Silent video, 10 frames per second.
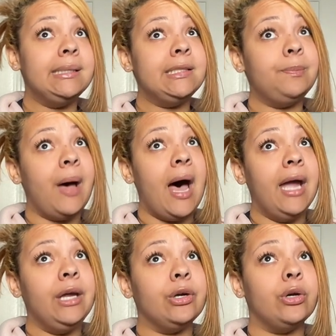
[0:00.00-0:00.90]

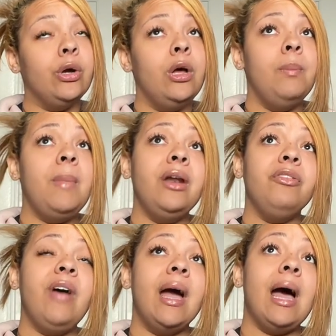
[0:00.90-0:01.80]
inspire.
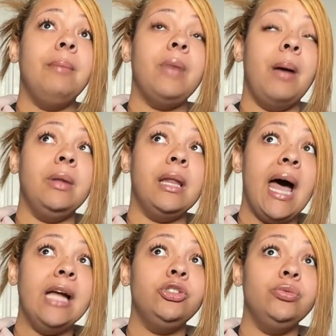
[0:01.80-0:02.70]
Matter of fact, I'm
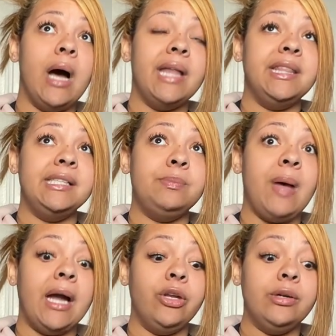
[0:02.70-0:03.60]
glad you got this
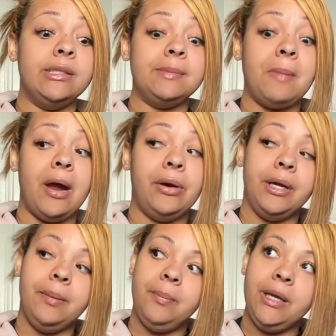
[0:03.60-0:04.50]
back. You're
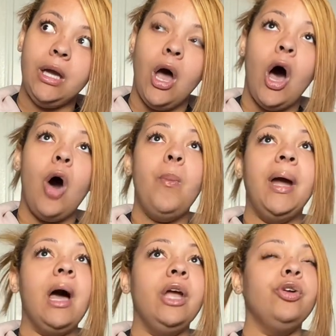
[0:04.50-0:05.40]
inspiring me.
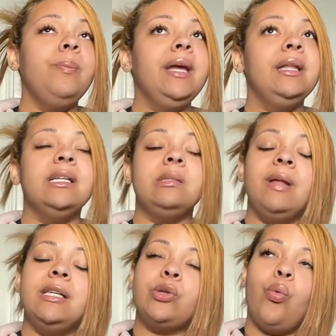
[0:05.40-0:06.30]
Oh my God, you're making
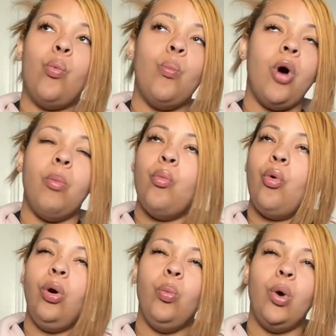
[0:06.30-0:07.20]
this place a
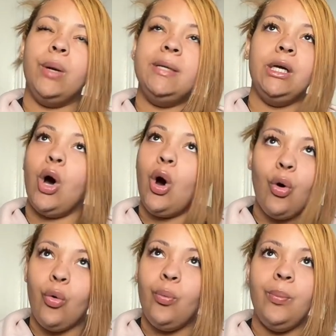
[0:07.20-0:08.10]
more warming
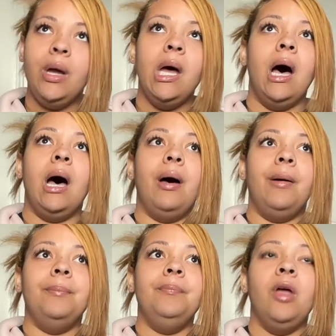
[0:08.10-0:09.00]
home.
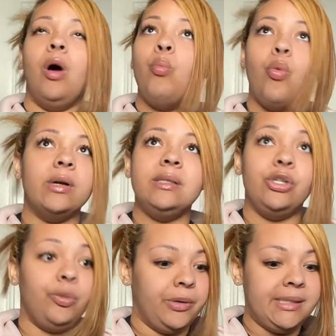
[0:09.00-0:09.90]

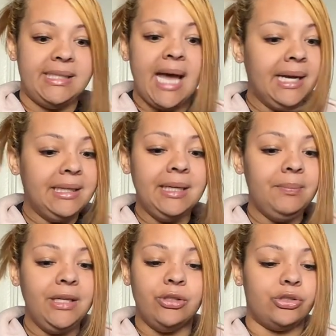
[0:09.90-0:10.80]
You're
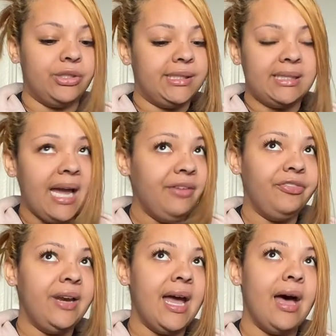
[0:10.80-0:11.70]
protecting me. You're
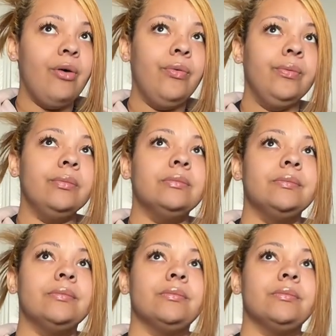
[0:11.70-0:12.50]
safe now.